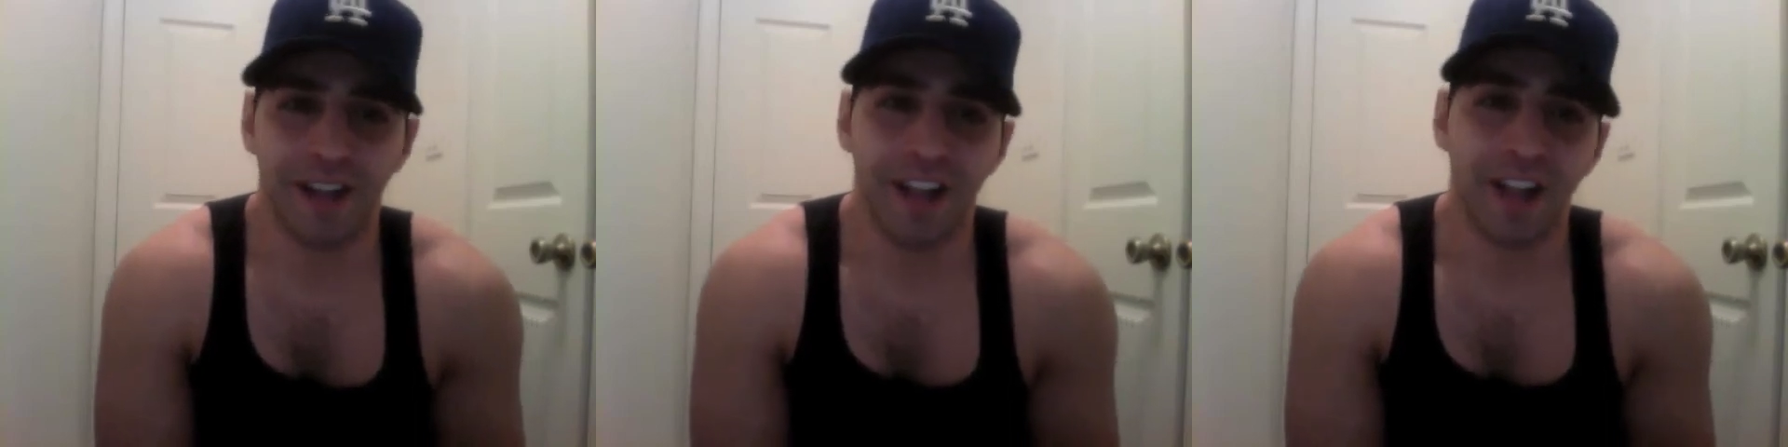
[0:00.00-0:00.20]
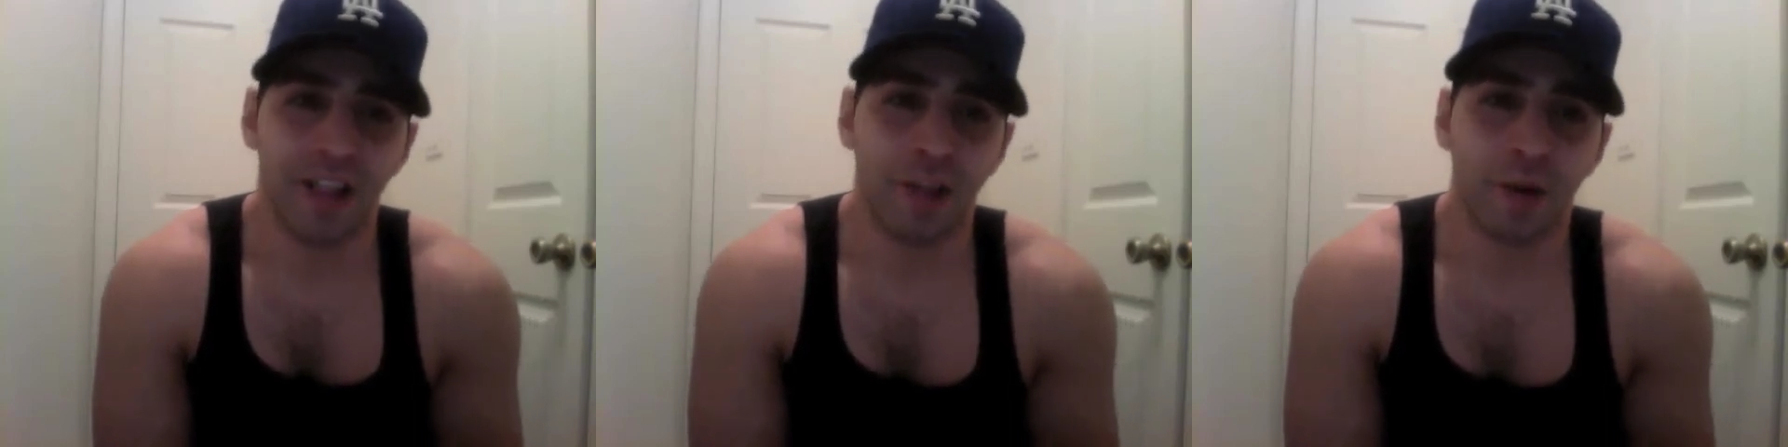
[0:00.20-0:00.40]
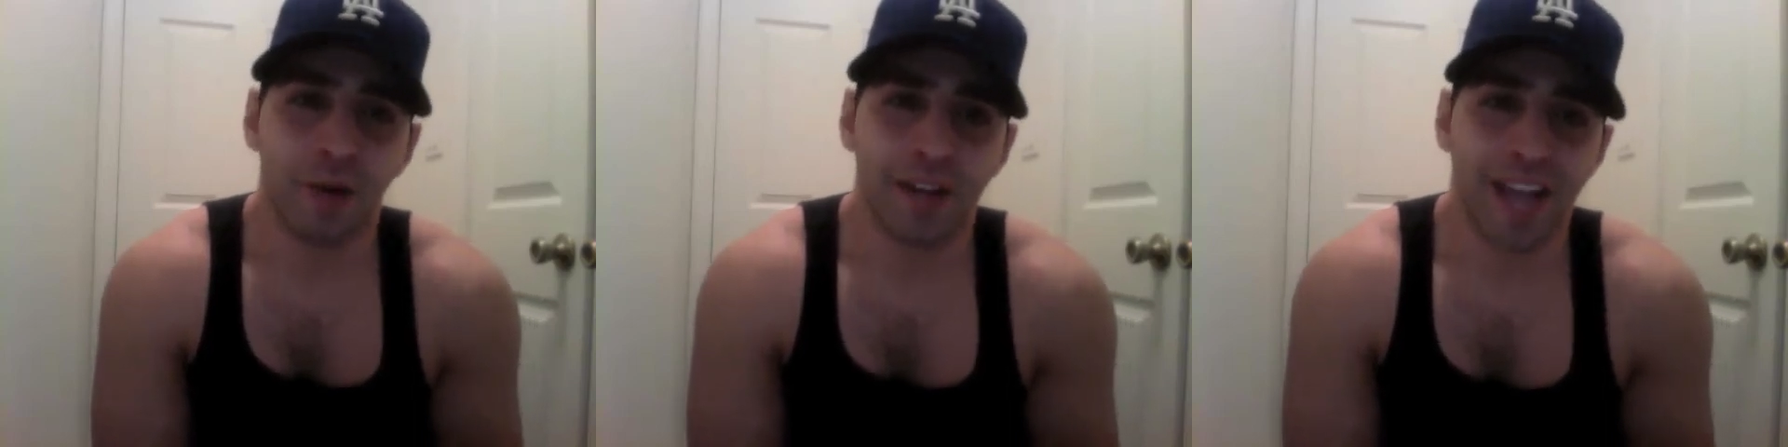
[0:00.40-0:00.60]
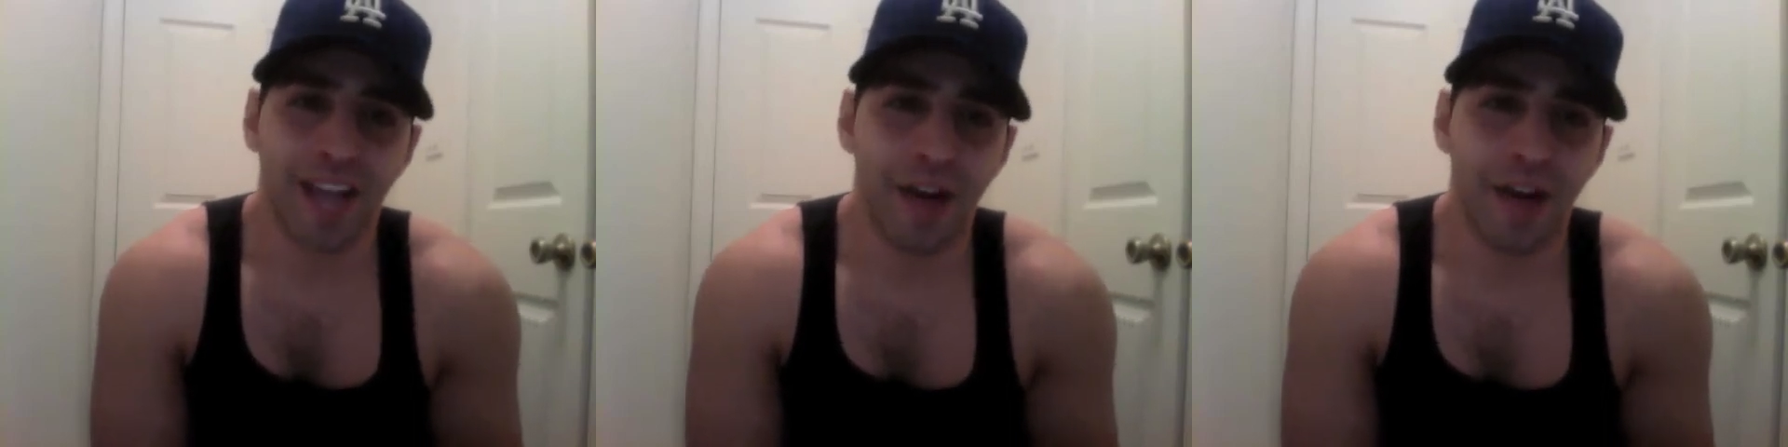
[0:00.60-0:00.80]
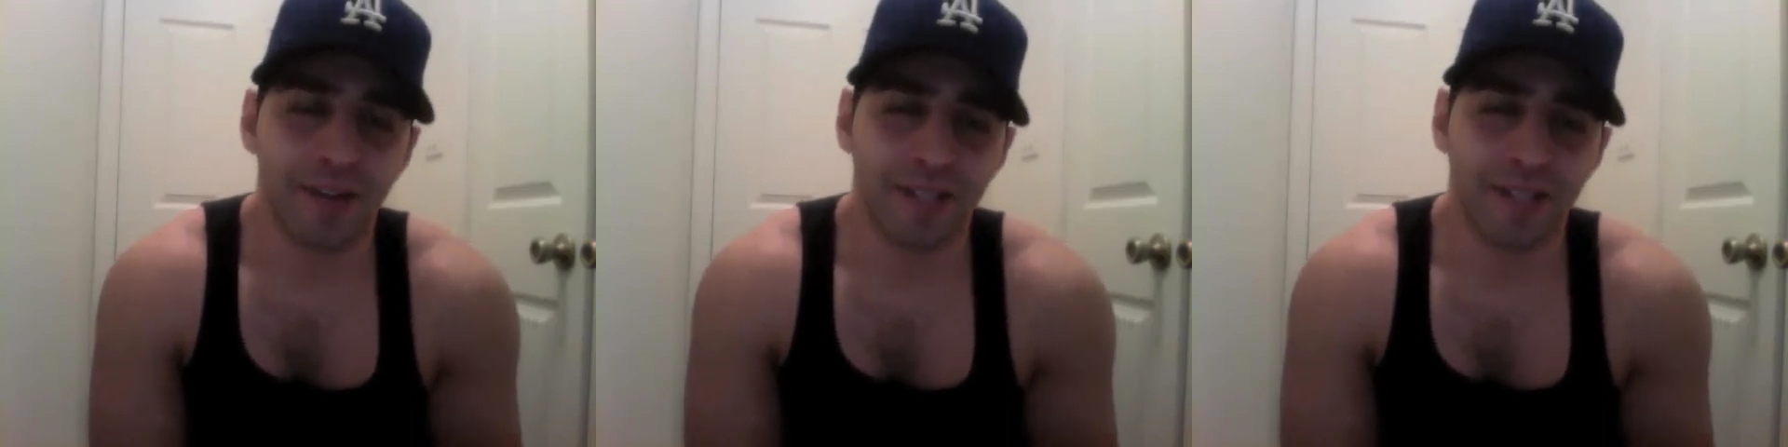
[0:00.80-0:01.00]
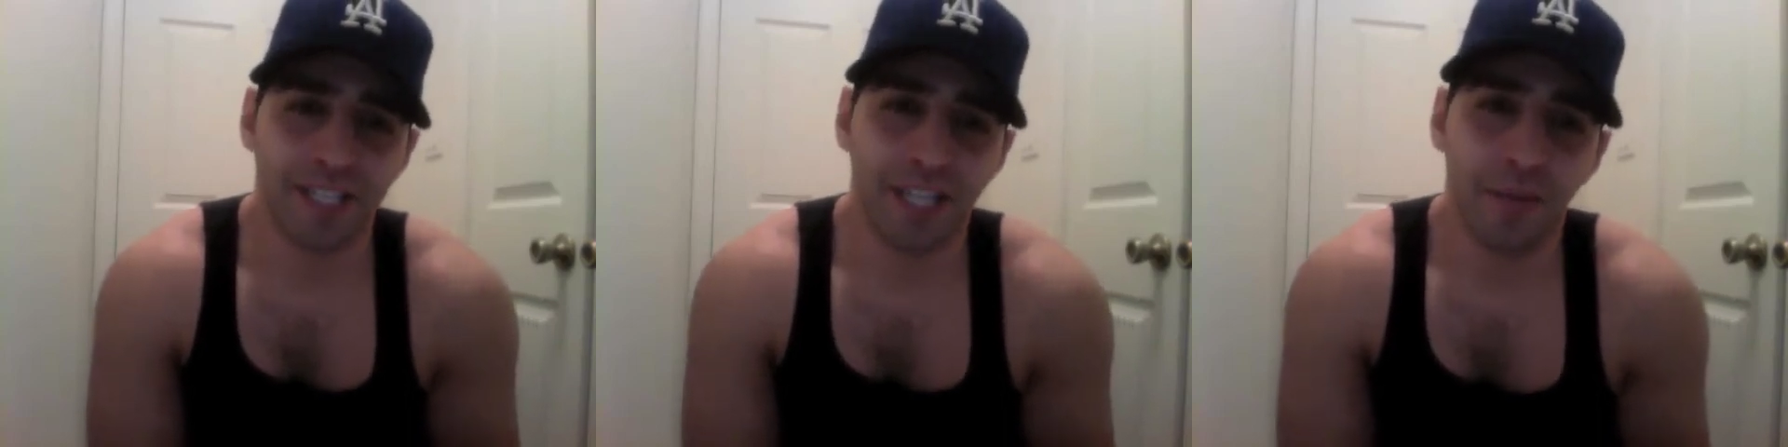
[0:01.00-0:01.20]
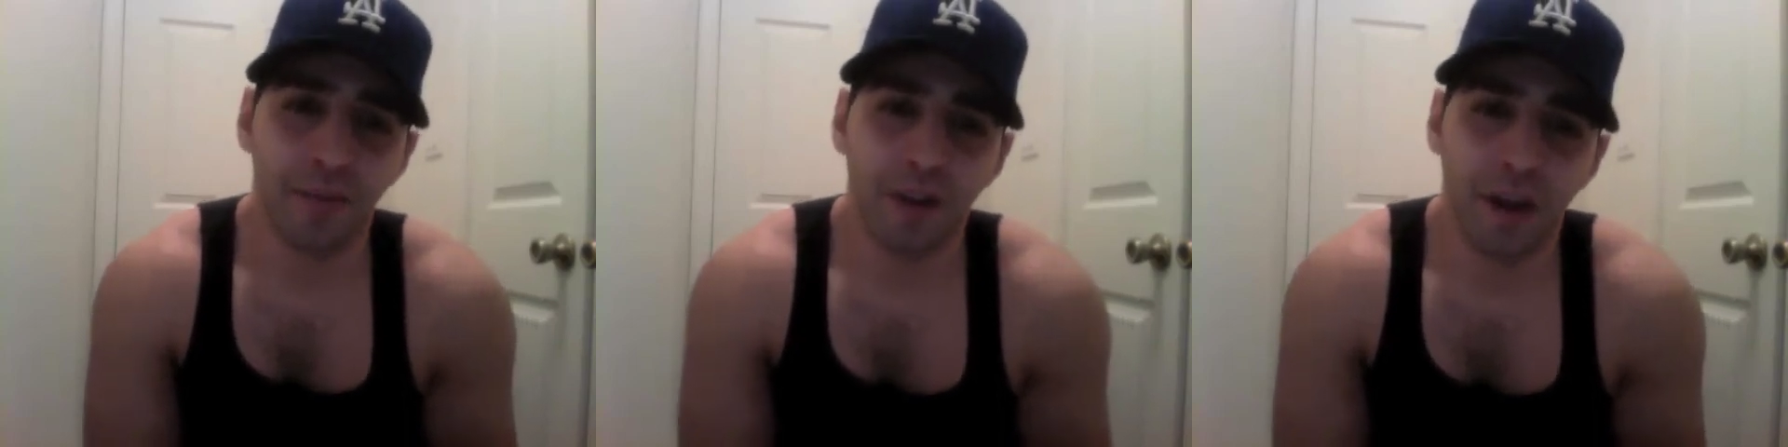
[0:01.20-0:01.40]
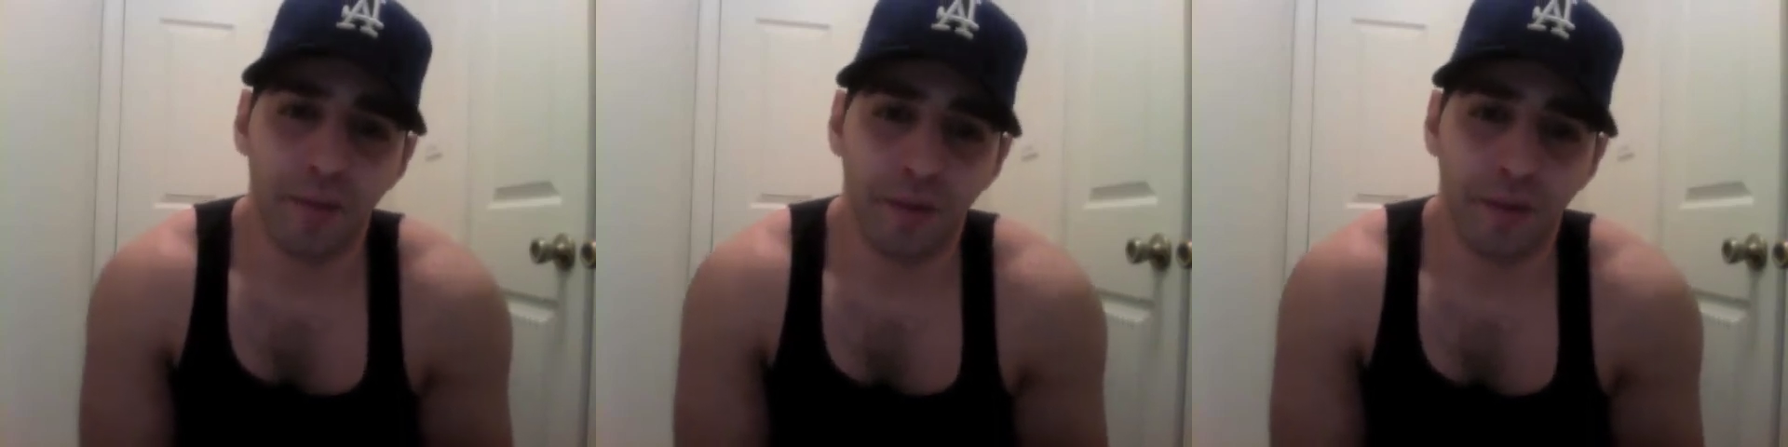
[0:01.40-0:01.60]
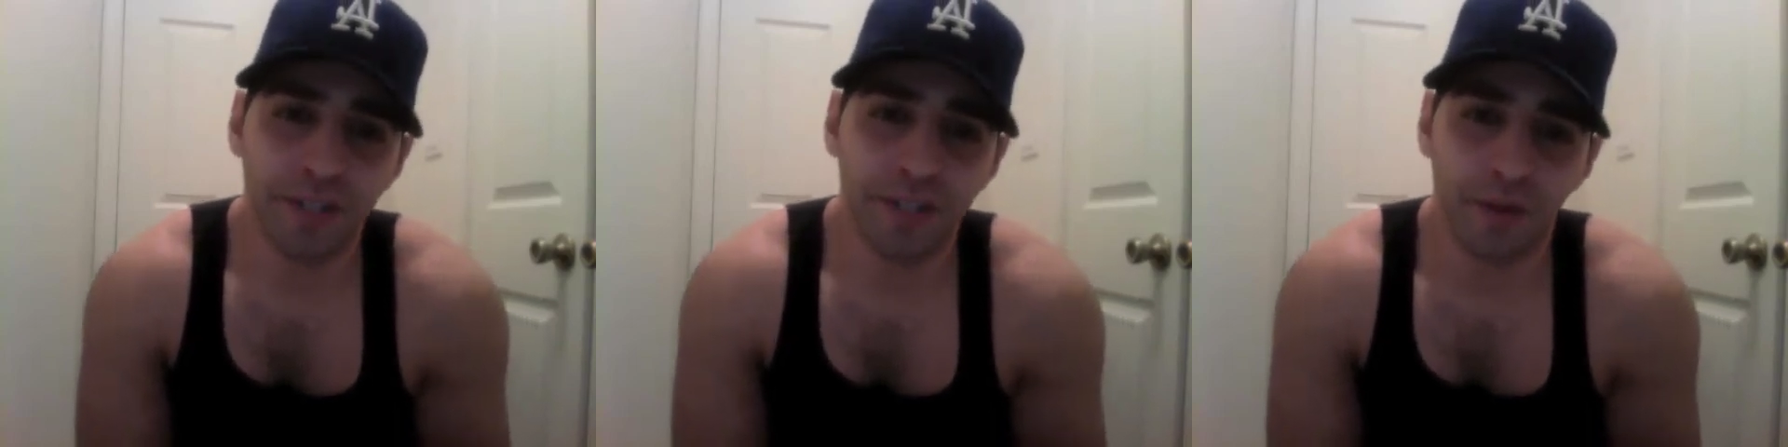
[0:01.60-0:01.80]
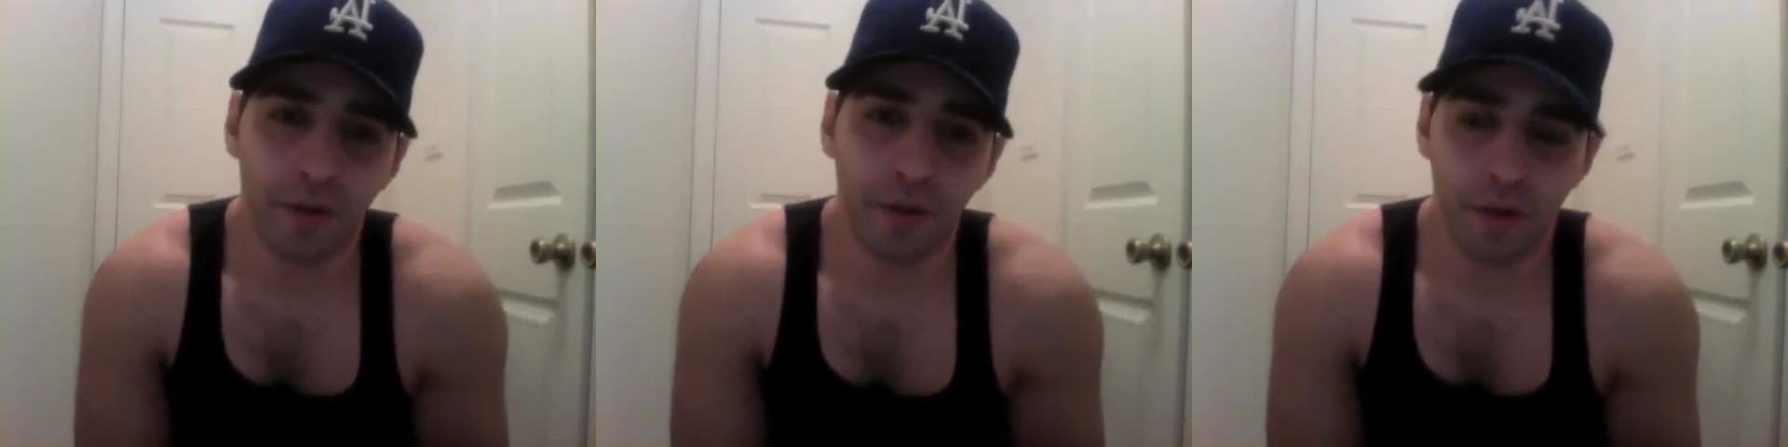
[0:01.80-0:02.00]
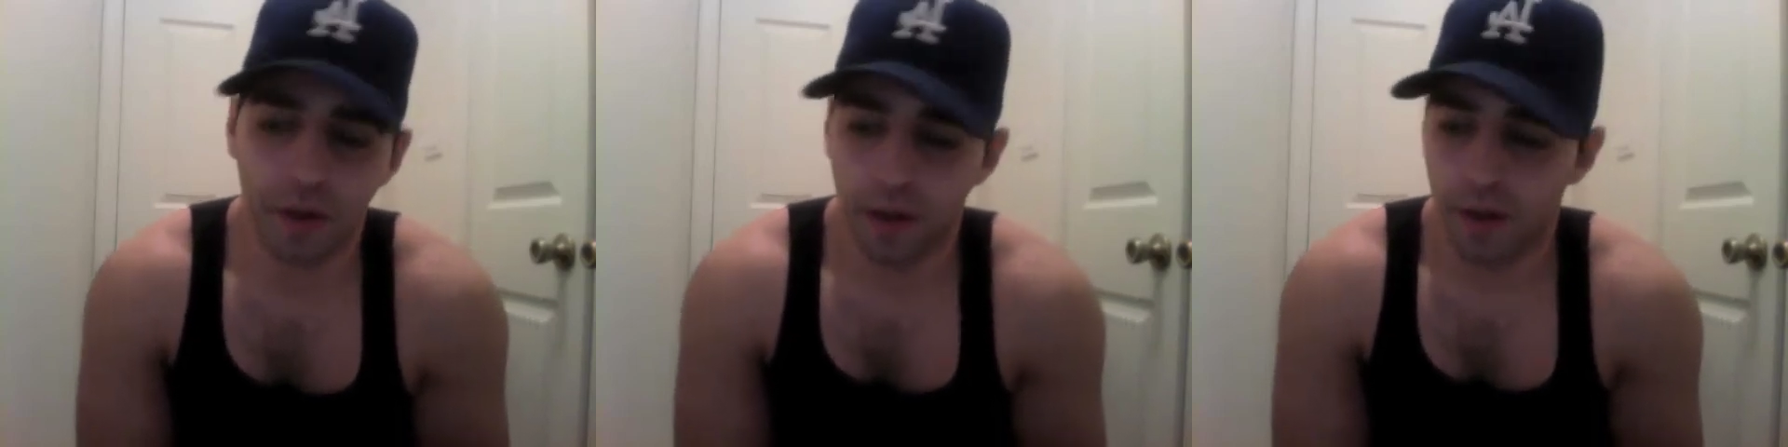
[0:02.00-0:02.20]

lower calories, and still put on muscle,